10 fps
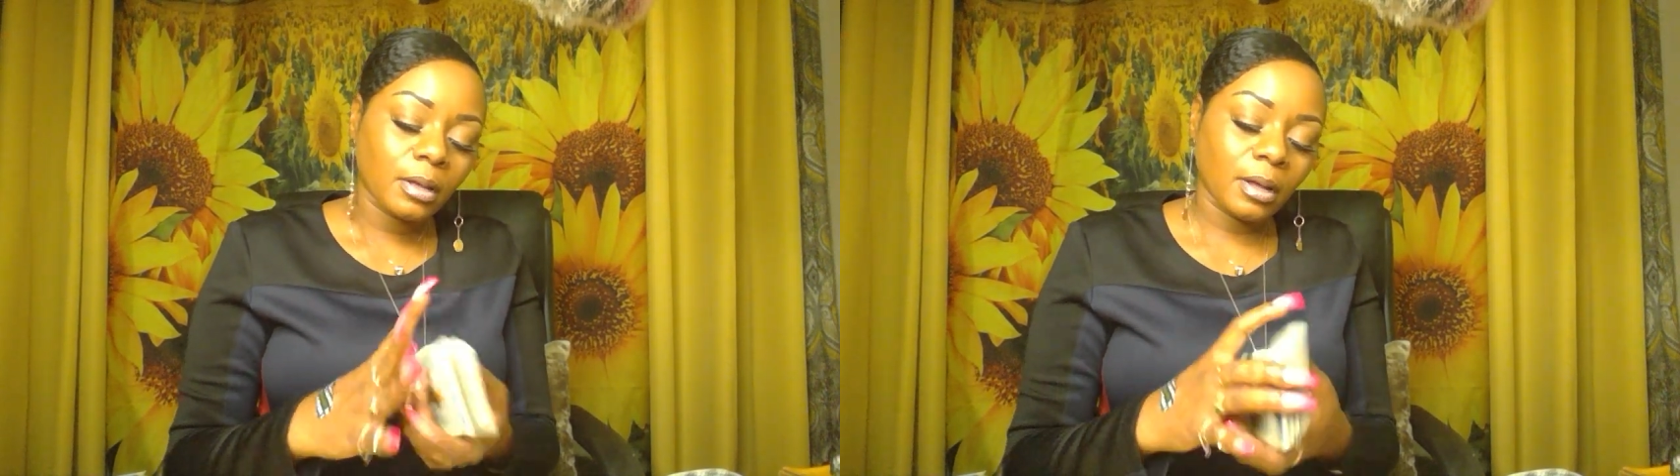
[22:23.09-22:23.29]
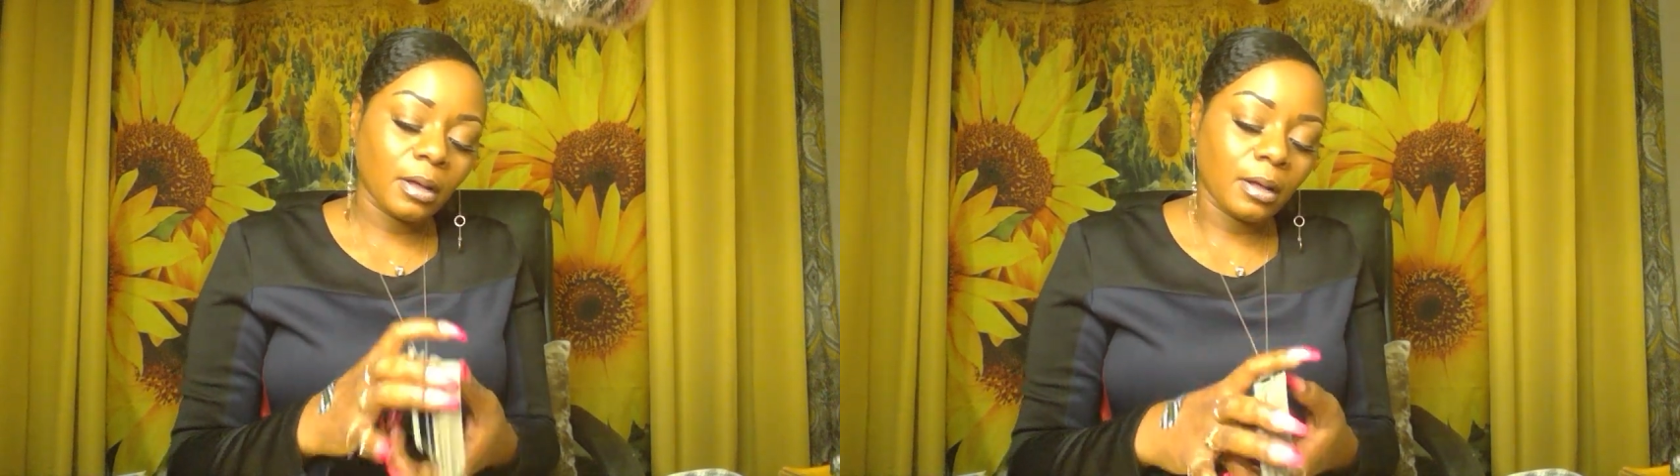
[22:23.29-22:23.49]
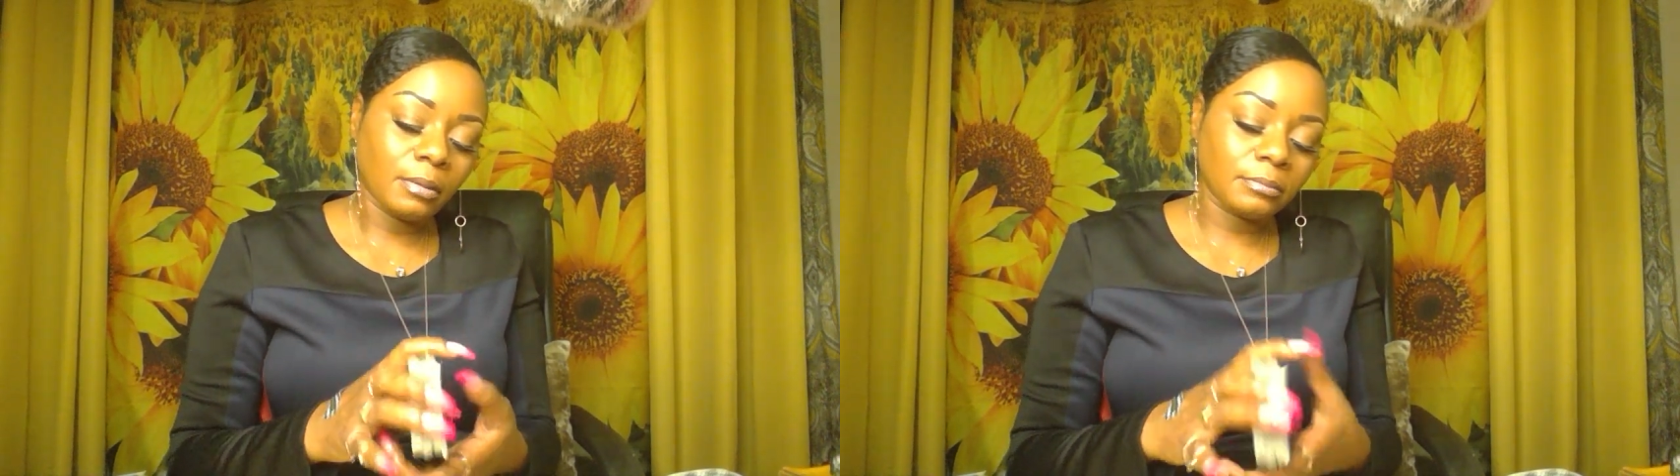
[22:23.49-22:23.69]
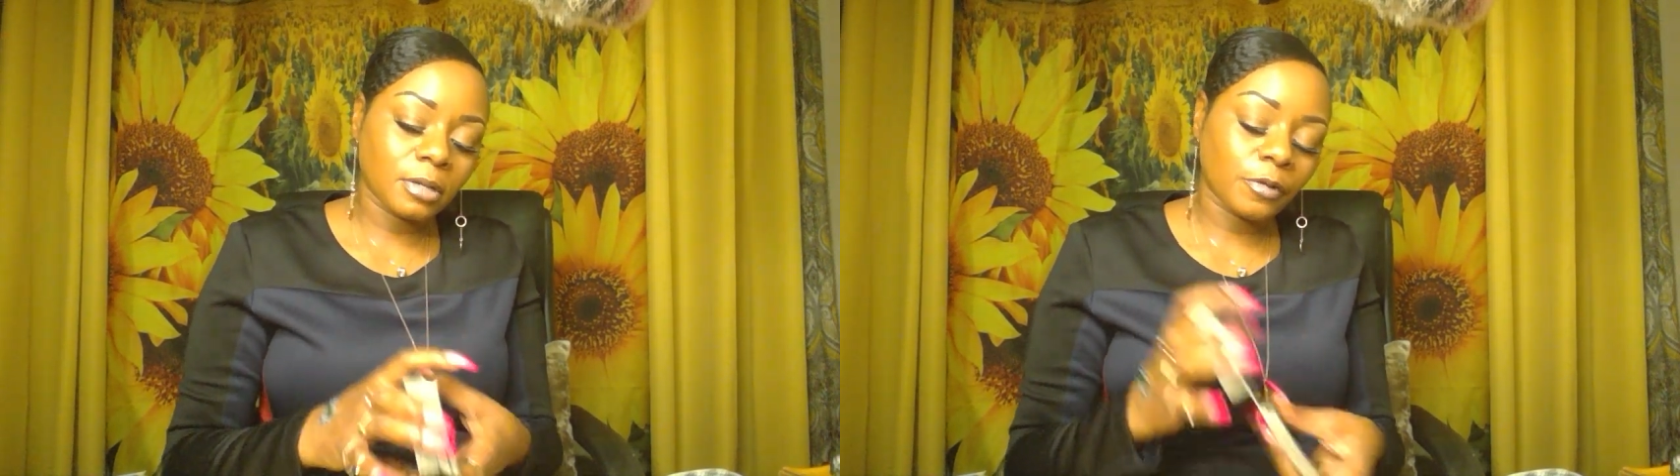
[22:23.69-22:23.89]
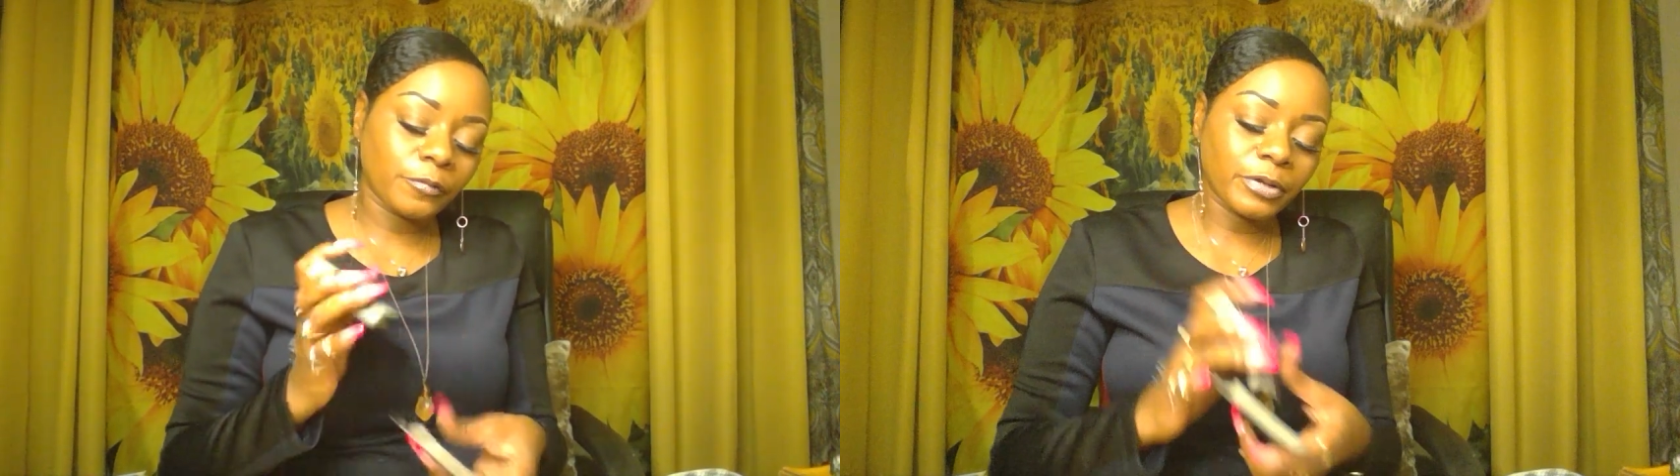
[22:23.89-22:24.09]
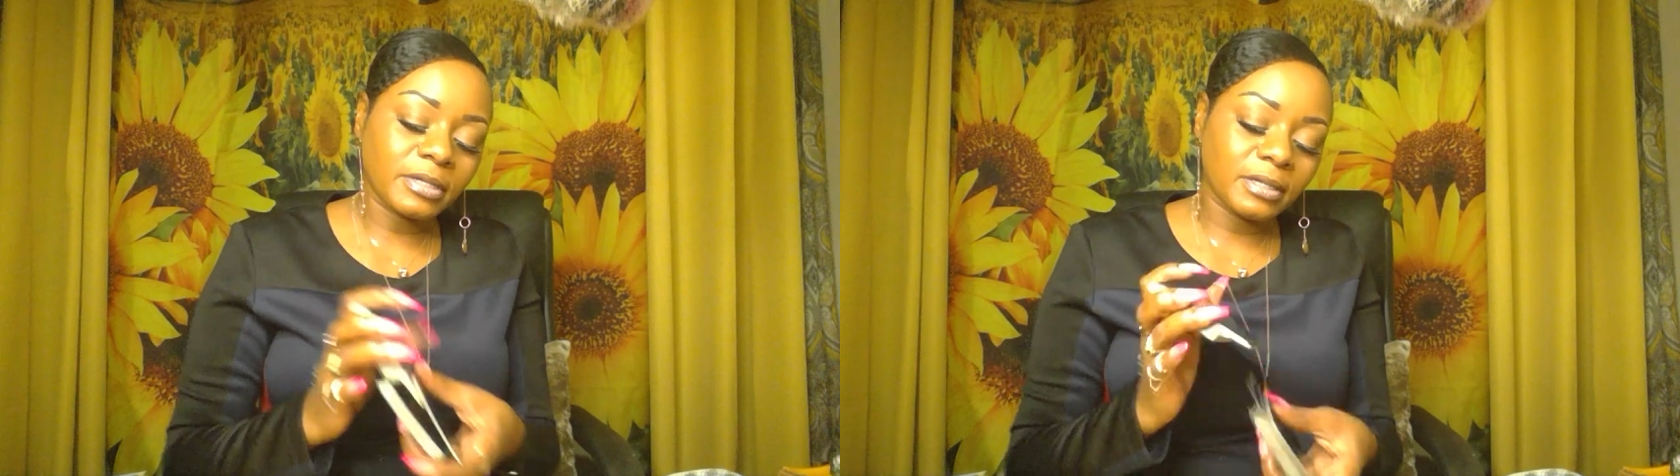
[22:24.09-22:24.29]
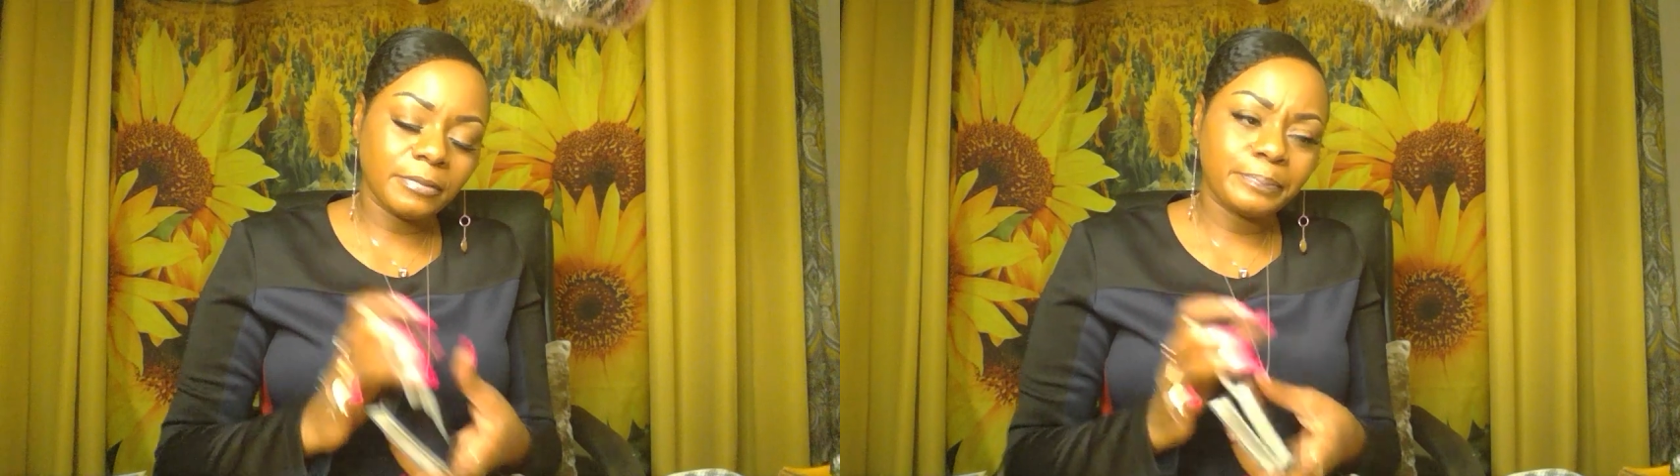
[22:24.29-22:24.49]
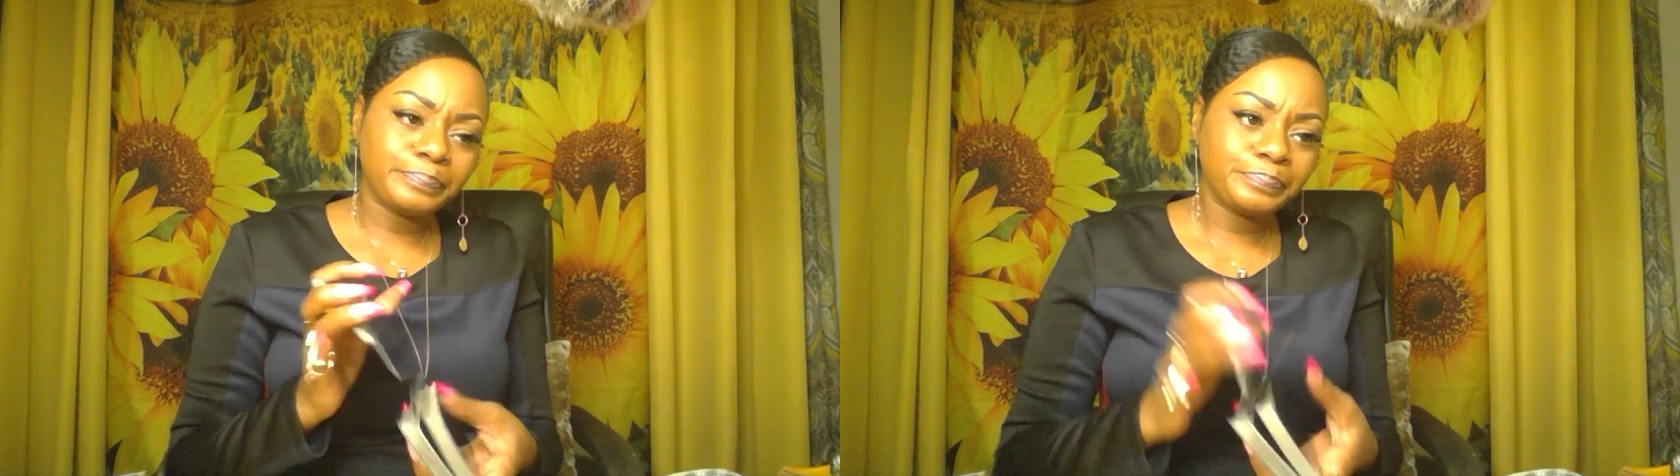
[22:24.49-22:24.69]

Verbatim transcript: um, really